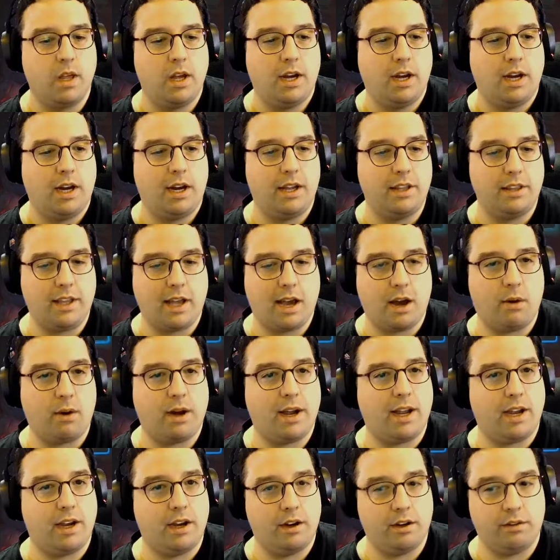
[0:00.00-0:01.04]
And now I
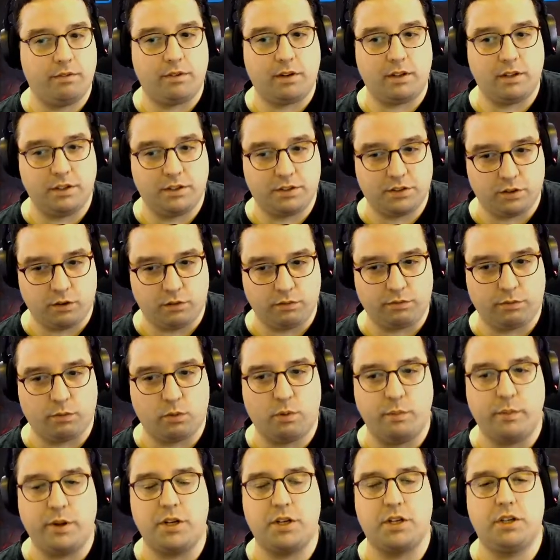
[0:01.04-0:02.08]
have Assault
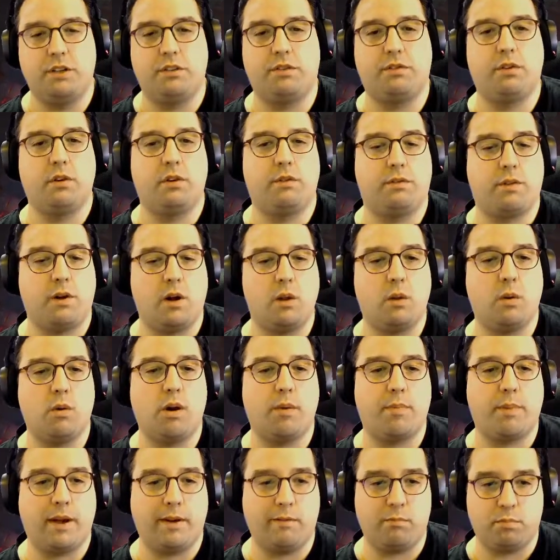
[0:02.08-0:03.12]
Formations for the follow-up.
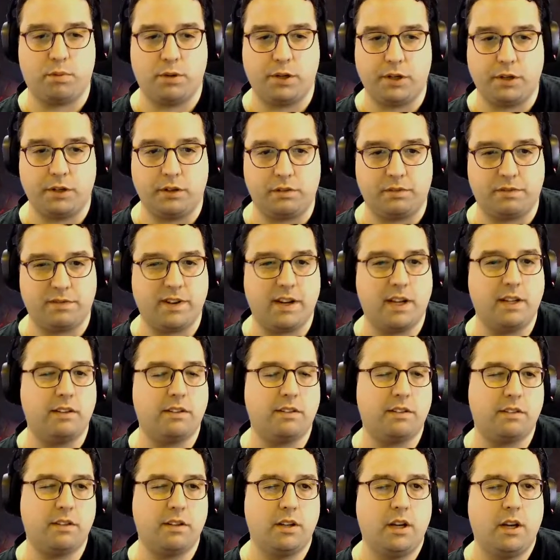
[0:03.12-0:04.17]
I have pretty good
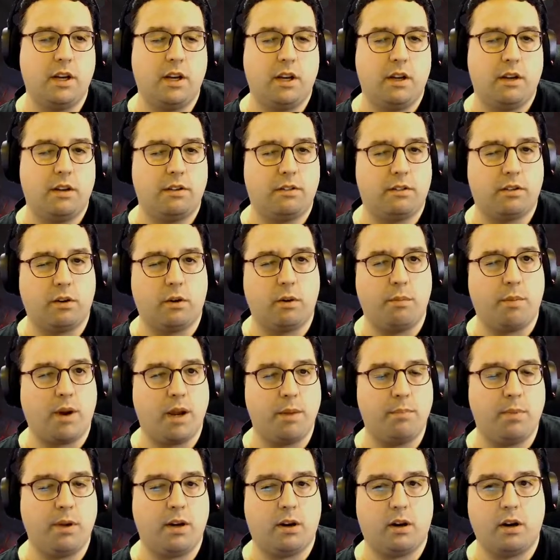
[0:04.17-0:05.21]
defense, so it might
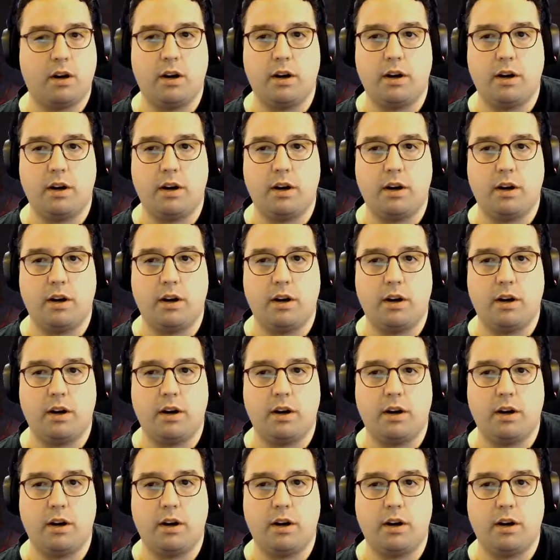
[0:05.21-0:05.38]
be hard.